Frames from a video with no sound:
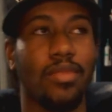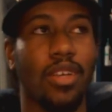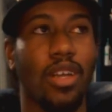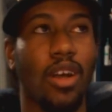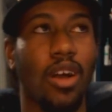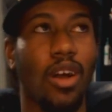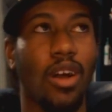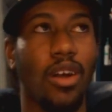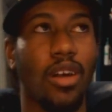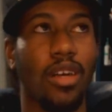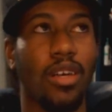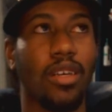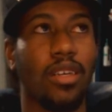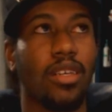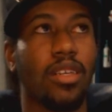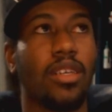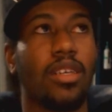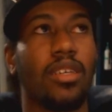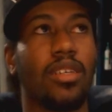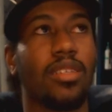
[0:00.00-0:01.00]
car,
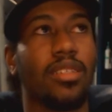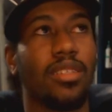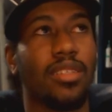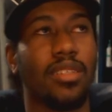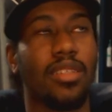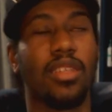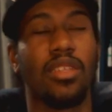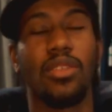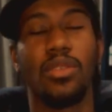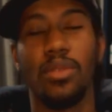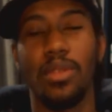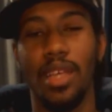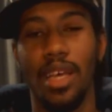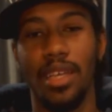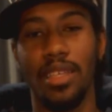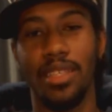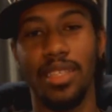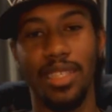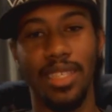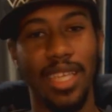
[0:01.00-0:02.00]
two
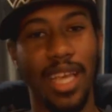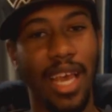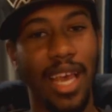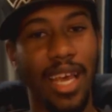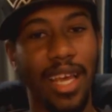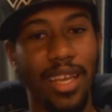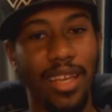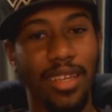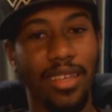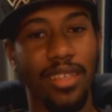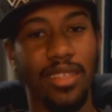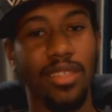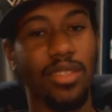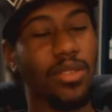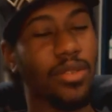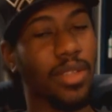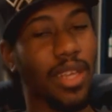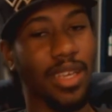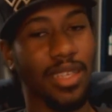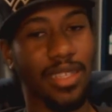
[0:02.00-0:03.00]
thousand ten,
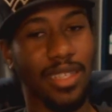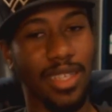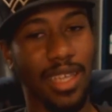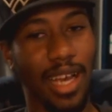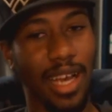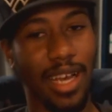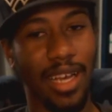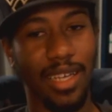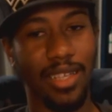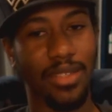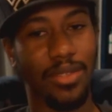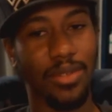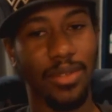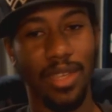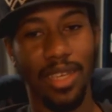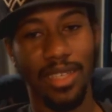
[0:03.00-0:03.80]
two thousand nine, two